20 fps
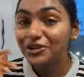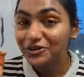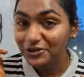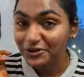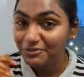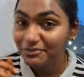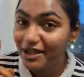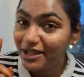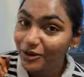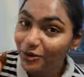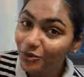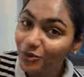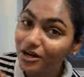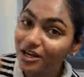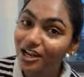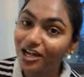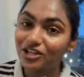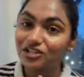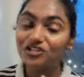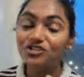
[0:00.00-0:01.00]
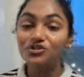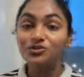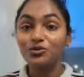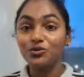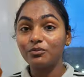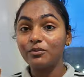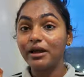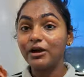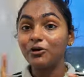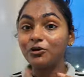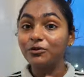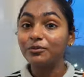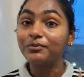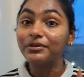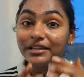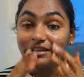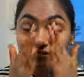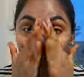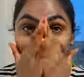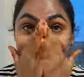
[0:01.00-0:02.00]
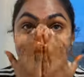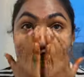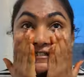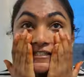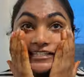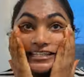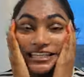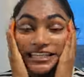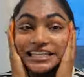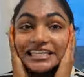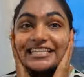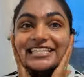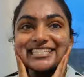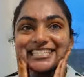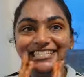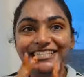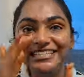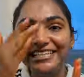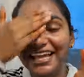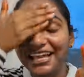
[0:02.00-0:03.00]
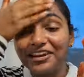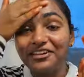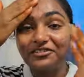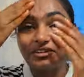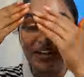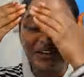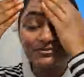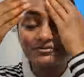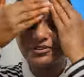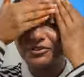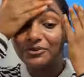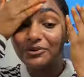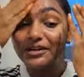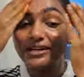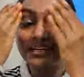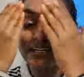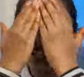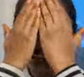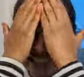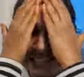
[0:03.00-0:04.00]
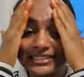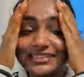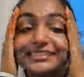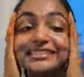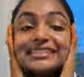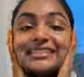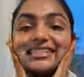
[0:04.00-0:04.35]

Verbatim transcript: cook my own lunch, cook my own breakfast, eat it, and run for work.